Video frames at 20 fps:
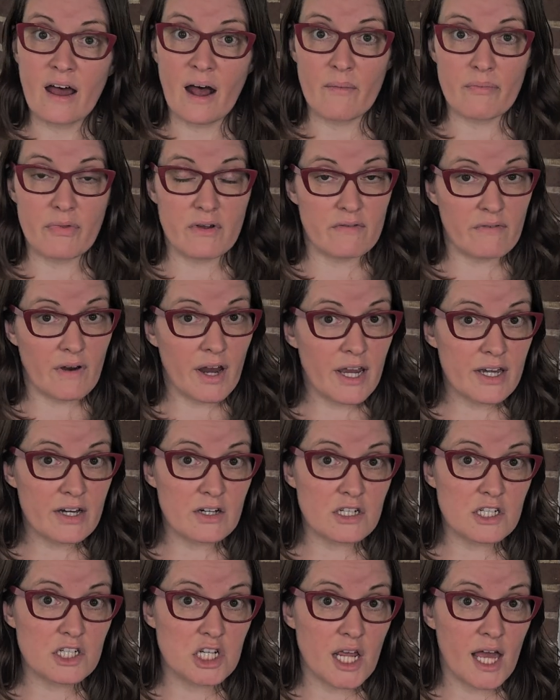They're very
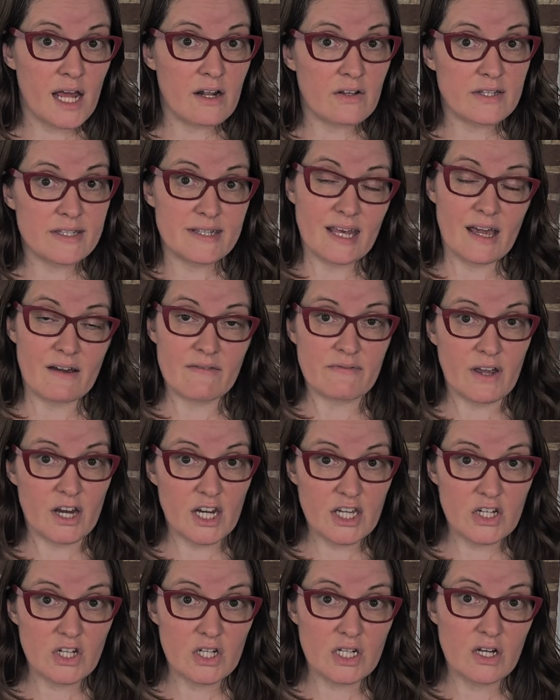good channels. They have very
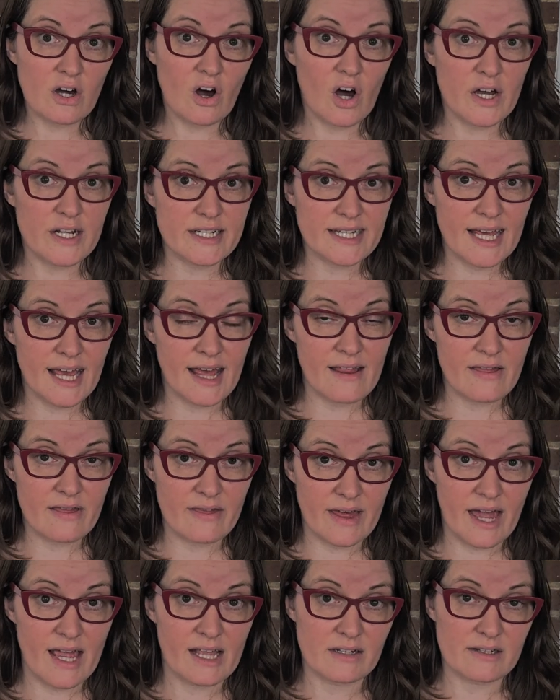good content
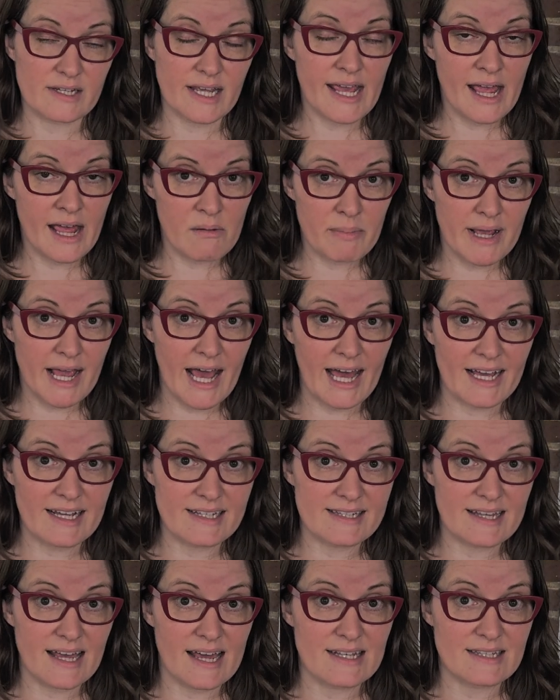that can be
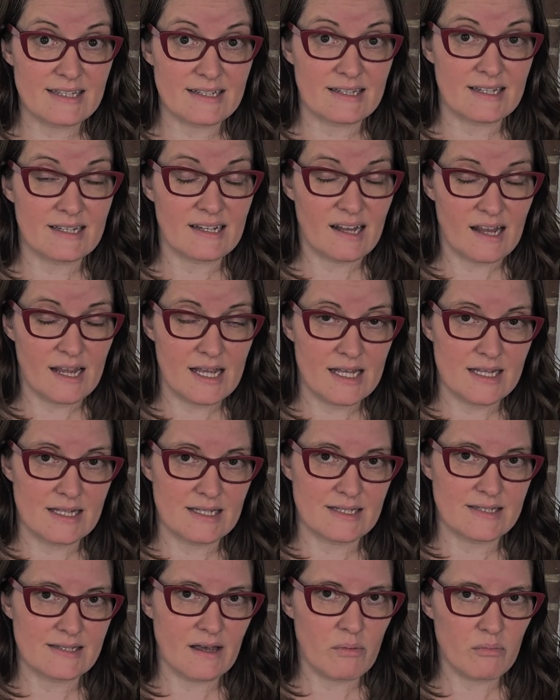accessed in
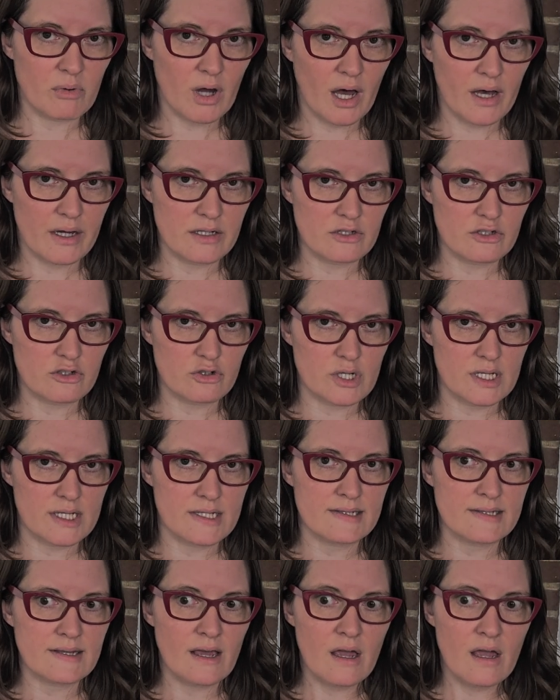some
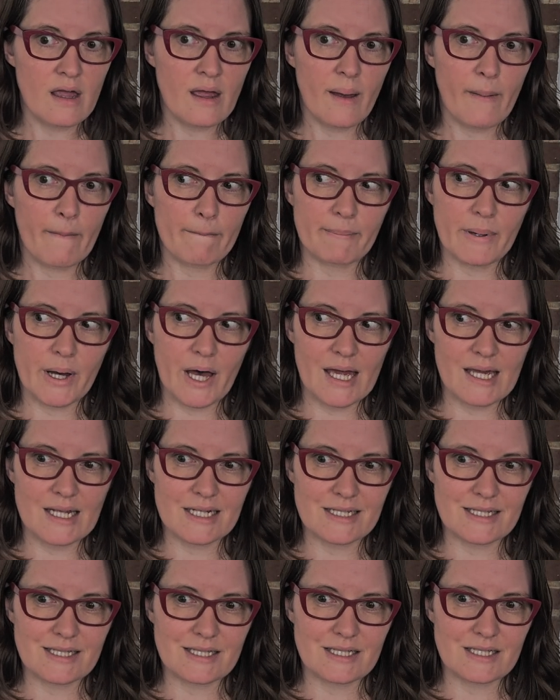countries.
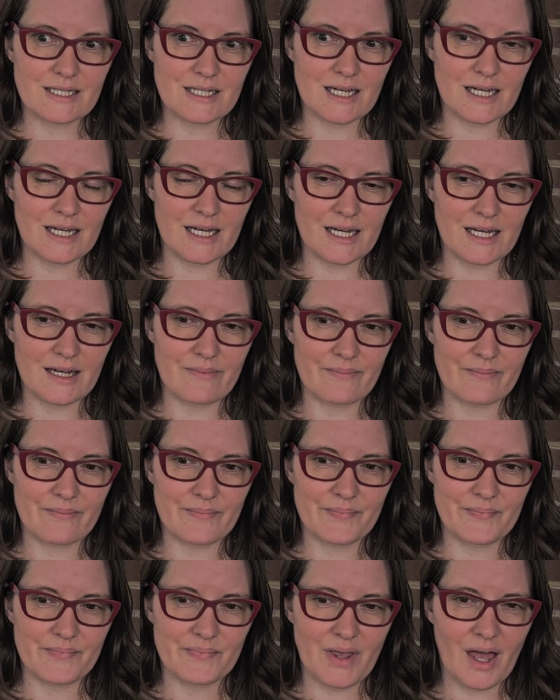But I
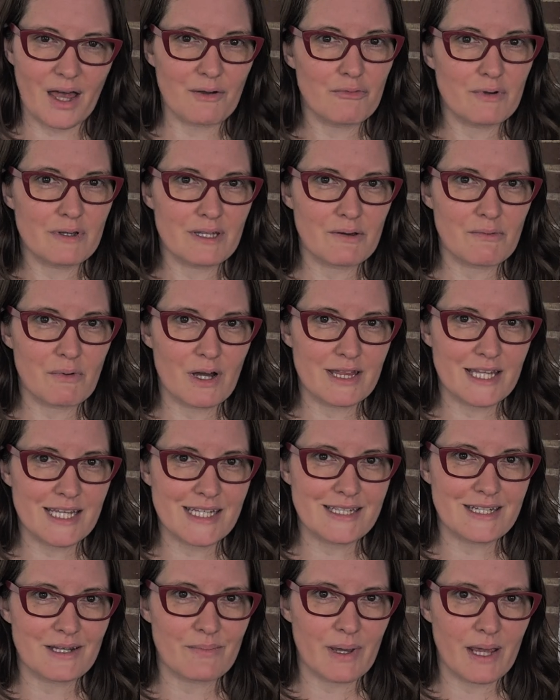really want
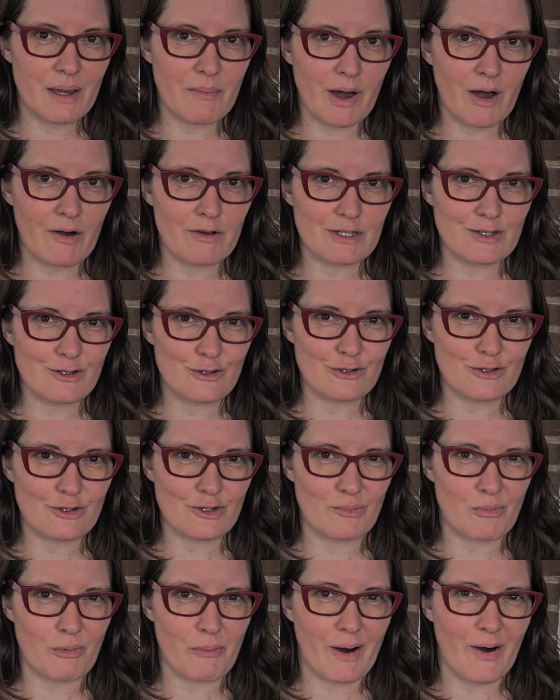this to be about
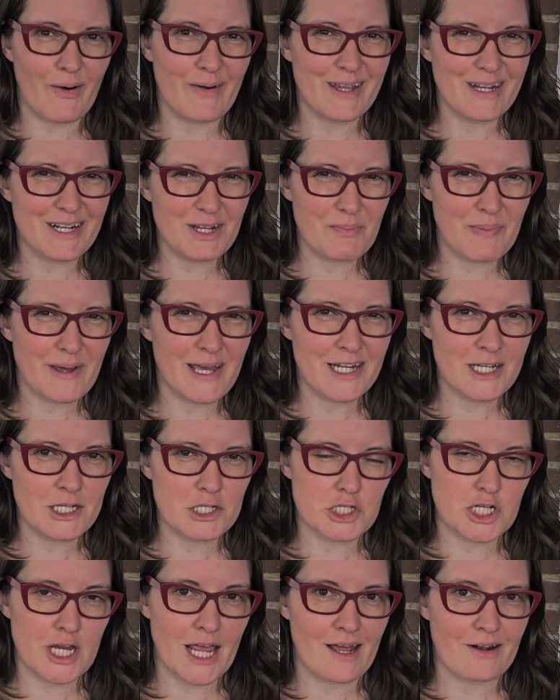YouTube, about independent
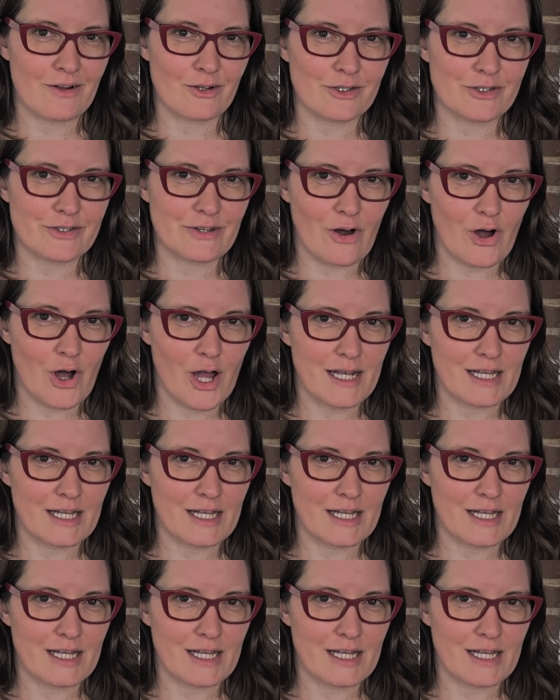channels on